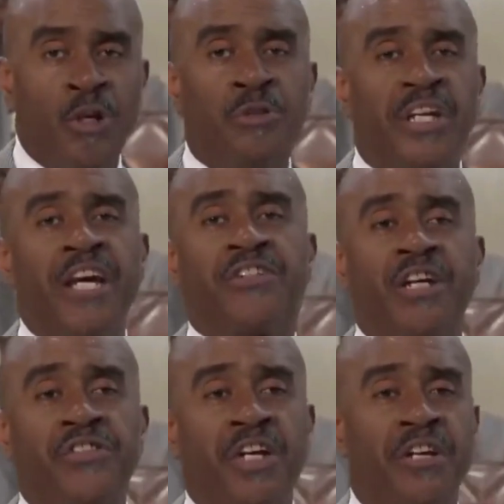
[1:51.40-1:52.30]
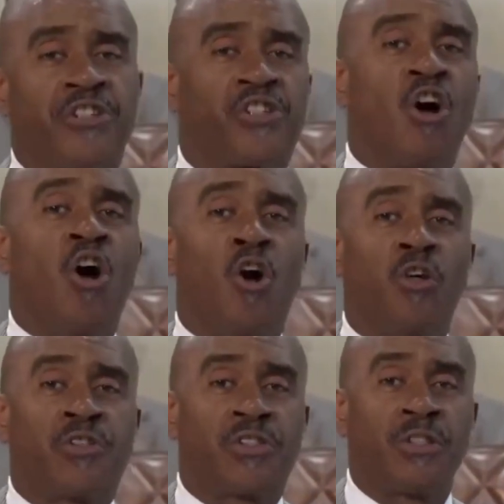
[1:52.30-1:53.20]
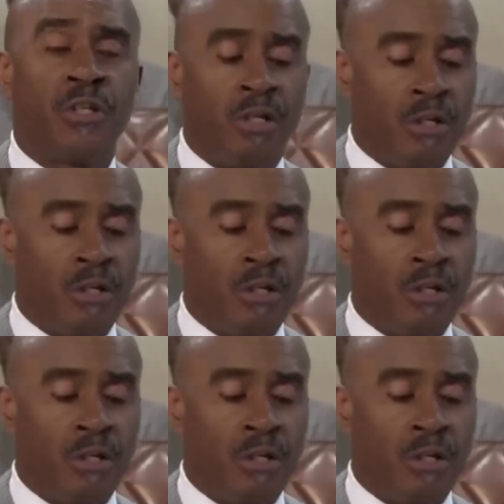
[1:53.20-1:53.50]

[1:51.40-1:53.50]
You teachers in the schools